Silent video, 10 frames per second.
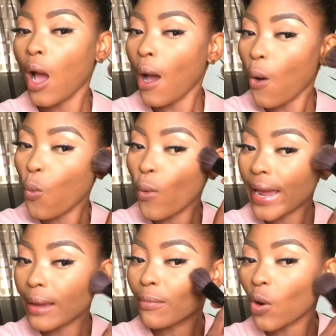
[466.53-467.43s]

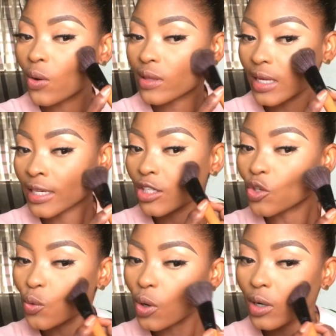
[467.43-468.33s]
way more than
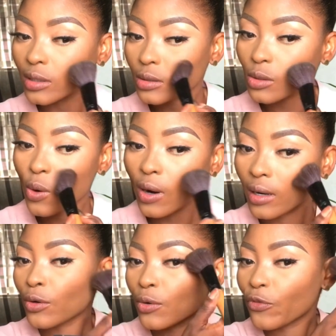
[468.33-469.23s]
you contour.